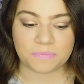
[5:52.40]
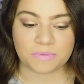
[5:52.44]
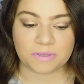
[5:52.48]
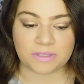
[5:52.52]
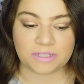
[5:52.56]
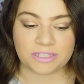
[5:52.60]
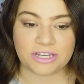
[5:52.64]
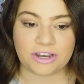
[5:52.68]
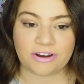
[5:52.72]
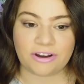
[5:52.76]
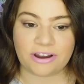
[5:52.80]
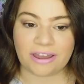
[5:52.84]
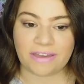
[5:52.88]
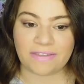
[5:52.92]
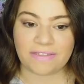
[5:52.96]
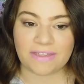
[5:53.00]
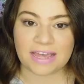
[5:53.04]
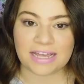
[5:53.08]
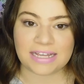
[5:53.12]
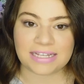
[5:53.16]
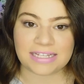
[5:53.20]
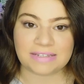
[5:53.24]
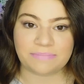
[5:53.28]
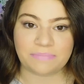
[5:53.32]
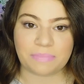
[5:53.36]
during
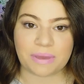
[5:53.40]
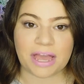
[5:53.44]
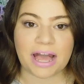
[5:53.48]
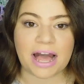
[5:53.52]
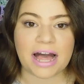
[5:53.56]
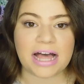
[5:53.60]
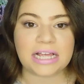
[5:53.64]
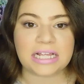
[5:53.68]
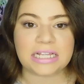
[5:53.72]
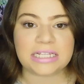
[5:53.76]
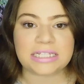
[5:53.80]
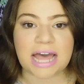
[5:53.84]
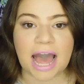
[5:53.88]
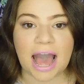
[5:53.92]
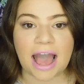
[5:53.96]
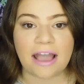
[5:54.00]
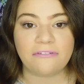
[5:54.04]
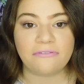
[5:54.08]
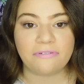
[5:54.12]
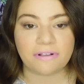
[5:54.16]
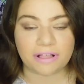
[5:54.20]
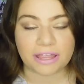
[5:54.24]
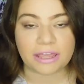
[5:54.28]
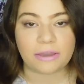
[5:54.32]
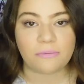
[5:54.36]
this, because I
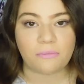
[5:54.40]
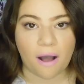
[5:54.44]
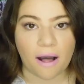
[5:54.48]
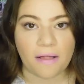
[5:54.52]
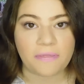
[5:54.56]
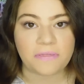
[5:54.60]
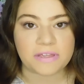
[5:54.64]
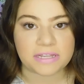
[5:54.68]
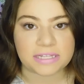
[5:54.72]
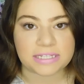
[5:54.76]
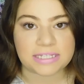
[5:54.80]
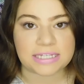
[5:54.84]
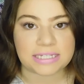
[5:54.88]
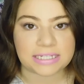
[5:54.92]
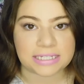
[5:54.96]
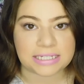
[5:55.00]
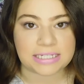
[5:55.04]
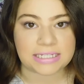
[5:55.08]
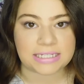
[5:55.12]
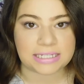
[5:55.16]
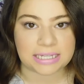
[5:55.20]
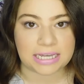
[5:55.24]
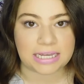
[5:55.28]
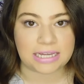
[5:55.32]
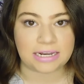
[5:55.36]
really want this to
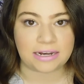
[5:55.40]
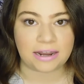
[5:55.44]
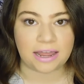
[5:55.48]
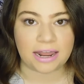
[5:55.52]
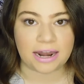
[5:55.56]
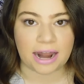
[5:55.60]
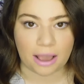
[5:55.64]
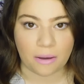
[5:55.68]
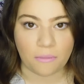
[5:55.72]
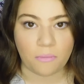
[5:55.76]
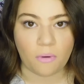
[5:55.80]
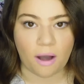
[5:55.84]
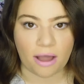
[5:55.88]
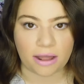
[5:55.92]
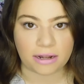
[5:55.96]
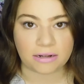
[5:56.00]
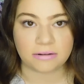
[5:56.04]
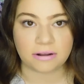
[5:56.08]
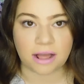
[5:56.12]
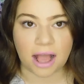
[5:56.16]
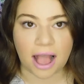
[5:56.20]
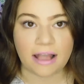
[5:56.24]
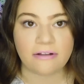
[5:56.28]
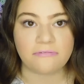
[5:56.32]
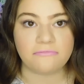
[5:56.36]
succeed, and
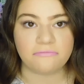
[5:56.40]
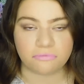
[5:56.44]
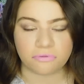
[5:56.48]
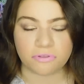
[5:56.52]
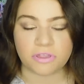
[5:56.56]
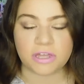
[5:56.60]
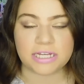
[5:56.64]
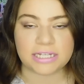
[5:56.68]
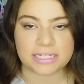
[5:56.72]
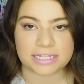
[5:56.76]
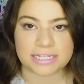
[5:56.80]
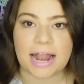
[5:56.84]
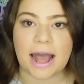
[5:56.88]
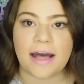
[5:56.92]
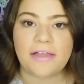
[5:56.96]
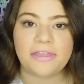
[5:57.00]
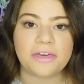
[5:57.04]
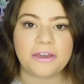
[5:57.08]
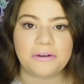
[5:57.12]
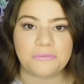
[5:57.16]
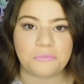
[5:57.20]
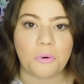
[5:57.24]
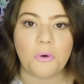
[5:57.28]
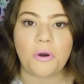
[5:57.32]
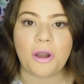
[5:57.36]
there's
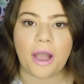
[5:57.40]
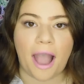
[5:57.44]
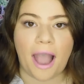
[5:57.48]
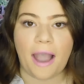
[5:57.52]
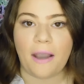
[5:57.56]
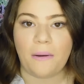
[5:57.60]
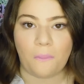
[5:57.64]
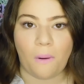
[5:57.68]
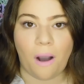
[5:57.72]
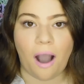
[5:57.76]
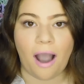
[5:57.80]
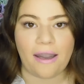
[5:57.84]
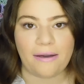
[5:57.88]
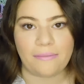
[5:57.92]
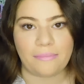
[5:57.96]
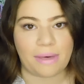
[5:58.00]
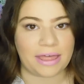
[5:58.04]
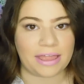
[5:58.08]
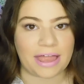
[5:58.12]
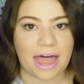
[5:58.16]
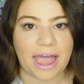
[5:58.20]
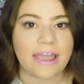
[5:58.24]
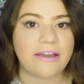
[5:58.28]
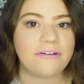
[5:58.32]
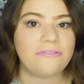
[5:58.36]
nothing more I want in my
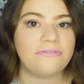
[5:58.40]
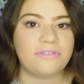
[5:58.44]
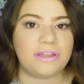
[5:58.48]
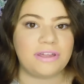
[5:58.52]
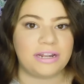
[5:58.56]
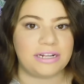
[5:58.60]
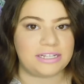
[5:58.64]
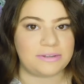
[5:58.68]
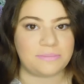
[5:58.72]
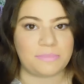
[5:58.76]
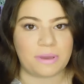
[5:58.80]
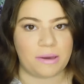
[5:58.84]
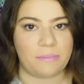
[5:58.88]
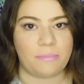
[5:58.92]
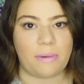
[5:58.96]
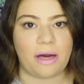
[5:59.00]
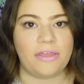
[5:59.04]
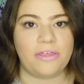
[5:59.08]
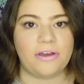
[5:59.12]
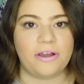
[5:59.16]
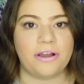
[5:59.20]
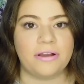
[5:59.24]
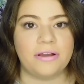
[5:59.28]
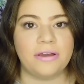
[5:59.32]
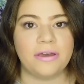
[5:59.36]
life than to be a
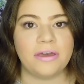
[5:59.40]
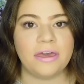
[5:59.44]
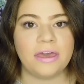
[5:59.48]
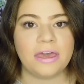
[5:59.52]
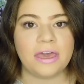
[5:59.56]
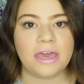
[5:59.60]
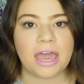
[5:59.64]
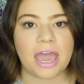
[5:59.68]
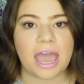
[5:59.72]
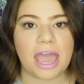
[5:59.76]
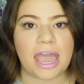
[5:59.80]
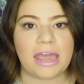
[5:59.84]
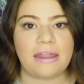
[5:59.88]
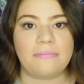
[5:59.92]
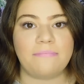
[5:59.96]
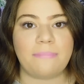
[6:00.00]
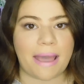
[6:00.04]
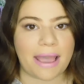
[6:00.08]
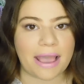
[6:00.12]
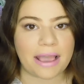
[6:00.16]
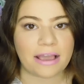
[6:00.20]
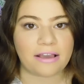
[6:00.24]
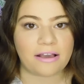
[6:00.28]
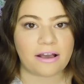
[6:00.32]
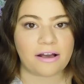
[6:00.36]
mother. And
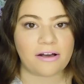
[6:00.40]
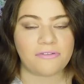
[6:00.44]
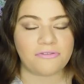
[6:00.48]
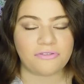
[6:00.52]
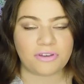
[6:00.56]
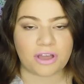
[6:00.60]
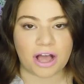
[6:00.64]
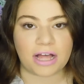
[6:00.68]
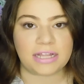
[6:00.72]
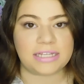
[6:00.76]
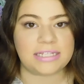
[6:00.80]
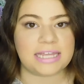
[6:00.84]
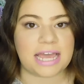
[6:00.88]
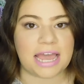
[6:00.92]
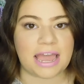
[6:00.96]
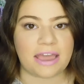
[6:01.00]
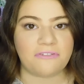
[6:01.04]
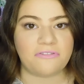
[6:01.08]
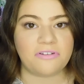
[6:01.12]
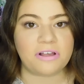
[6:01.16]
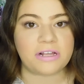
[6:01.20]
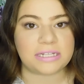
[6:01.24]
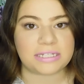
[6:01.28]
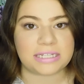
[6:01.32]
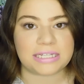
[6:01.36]
my fiance
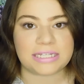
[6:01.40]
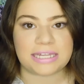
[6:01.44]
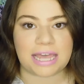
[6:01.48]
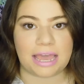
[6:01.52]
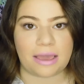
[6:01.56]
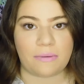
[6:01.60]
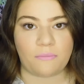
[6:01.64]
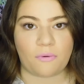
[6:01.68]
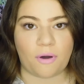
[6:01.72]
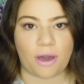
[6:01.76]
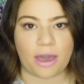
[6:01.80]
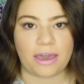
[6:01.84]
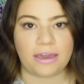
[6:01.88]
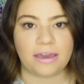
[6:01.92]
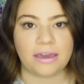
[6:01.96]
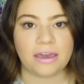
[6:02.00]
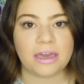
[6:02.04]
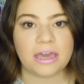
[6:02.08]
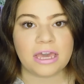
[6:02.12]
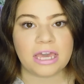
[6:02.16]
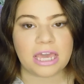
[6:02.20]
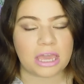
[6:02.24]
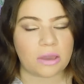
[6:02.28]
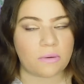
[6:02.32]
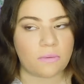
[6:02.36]
feels the same way. He